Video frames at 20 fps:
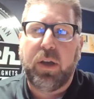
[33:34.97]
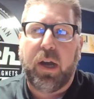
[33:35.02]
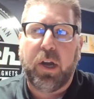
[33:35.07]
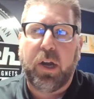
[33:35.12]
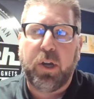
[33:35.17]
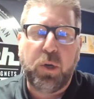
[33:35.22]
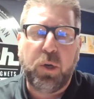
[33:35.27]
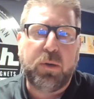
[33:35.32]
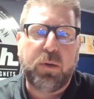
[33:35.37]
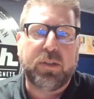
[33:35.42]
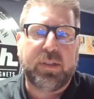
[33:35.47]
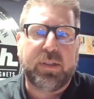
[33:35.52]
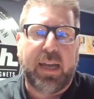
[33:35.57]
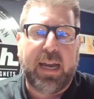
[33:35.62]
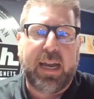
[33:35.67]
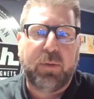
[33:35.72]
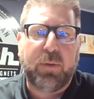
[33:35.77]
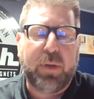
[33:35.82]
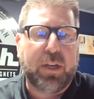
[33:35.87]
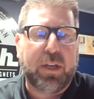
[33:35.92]
Our new
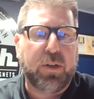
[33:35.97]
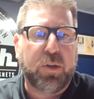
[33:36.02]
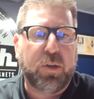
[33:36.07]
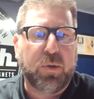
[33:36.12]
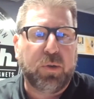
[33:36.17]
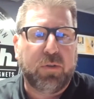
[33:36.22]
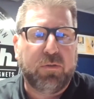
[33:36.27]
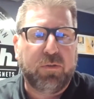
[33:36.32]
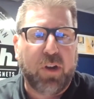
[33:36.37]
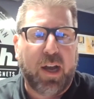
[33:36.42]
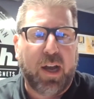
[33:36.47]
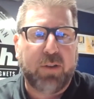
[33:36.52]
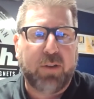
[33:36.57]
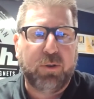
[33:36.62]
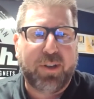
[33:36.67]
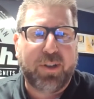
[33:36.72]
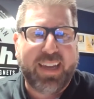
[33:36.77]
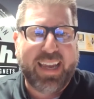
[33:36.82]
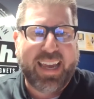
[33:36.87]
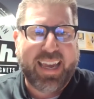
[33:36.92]
design, we can do it for
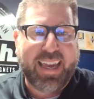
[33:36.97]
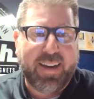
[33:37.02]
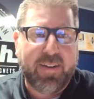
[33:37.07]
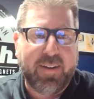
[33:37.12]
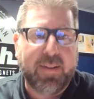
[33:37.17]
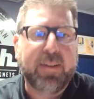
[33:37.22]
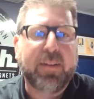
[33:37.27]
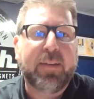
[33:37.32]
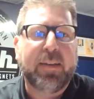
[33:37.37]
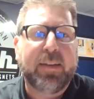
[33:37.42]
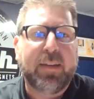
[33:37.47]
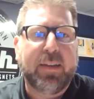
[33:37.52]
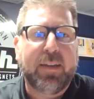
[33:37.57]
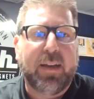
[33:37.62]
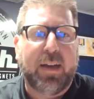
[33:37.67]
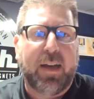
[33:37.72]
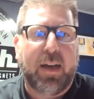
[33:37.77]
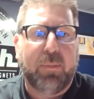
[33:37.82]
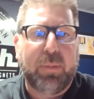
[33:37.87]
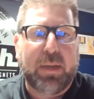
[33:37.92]
under 10
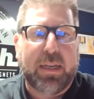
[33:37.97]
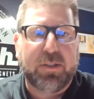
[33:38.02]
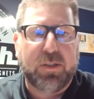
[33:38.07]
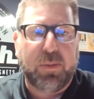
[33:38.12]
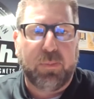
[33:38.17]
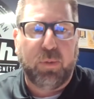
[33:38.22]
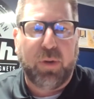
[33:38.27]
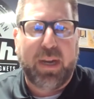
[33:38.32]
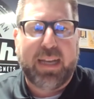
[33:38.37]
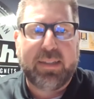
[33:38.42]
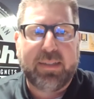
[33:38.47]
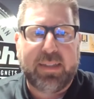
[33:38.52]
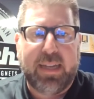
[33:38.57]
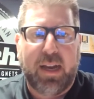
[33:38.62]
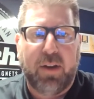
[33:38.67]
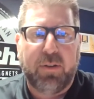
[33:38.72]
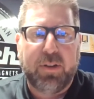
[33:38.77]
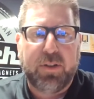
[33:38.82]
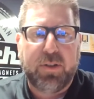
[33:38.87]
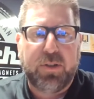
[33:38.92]
because it breaks
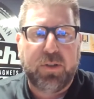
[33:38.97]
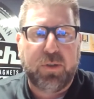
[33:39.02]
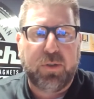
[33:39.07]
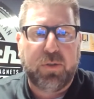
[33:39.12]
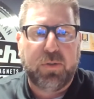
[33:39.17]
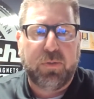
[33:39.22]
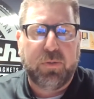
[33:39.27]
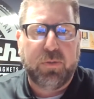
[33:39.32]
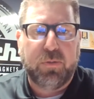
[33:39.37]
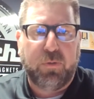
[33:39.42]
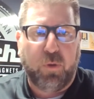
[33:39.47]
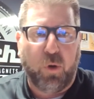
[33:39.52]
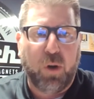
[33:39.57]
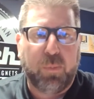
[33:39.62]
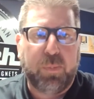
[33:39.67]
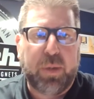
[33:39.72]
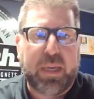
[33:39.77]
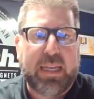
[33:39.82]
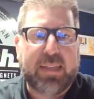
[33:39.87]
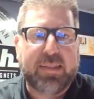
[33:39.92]
down into
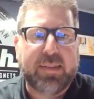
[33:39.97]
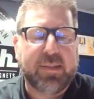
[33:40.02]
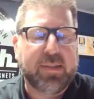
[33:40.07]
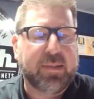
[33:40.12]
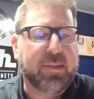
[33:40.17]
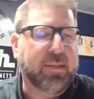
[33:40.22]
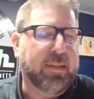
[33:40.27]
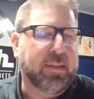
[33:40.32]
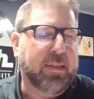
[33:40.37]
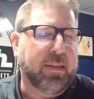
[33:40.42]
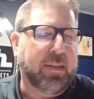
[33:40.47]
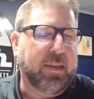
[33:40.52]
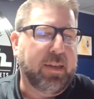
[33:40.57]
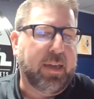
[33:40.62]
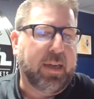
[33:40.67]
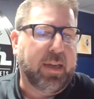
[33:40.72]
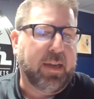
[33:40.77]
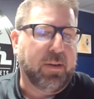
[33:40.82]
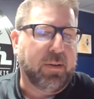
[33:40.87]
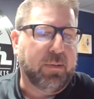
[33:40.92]
4 pieces,
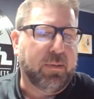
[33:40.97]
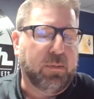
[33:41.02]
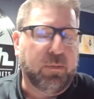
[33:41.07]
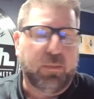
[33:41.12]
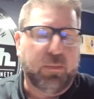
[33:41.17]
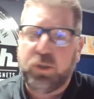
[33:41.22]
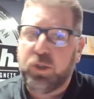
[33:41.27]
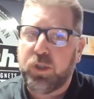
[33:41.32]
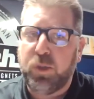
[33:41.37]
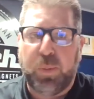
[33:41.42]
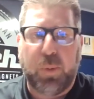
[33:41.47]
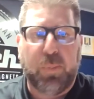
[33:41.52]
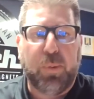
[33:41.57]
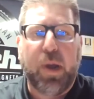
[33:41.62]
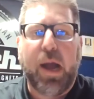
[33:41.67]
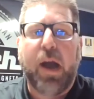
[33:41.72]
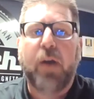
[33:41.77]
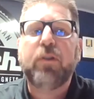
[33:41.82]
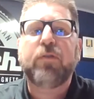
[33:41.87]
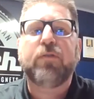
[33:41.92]
and super
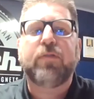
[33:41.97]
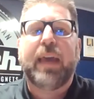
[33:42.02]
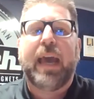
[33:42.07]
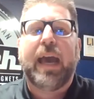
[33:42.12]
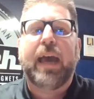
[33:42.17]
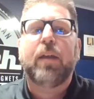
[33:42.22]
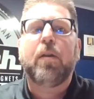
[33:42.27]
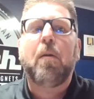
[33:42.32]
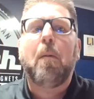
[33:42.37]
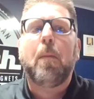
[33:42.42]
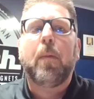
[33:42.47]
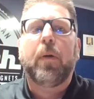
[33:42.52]
proud of that.